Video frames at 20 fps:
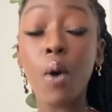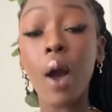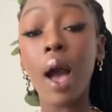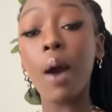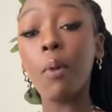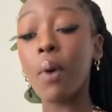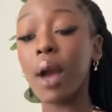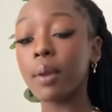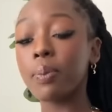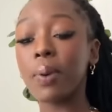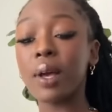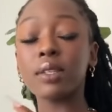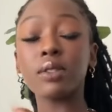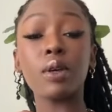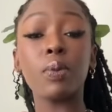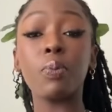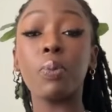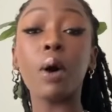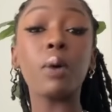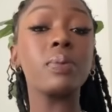A white
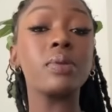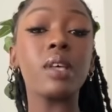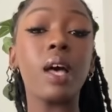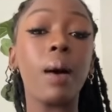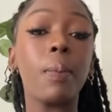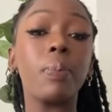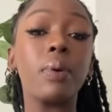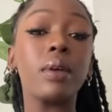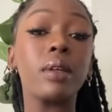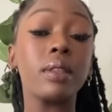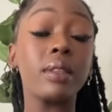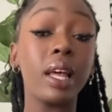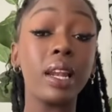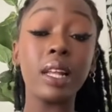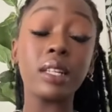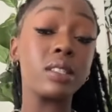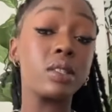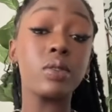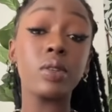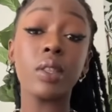person pops up, they're
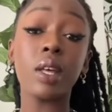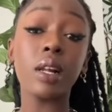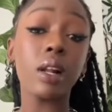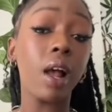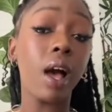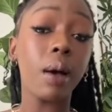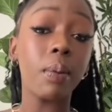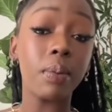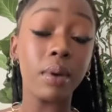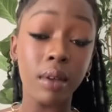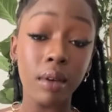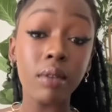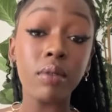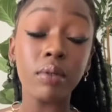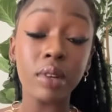let into the club.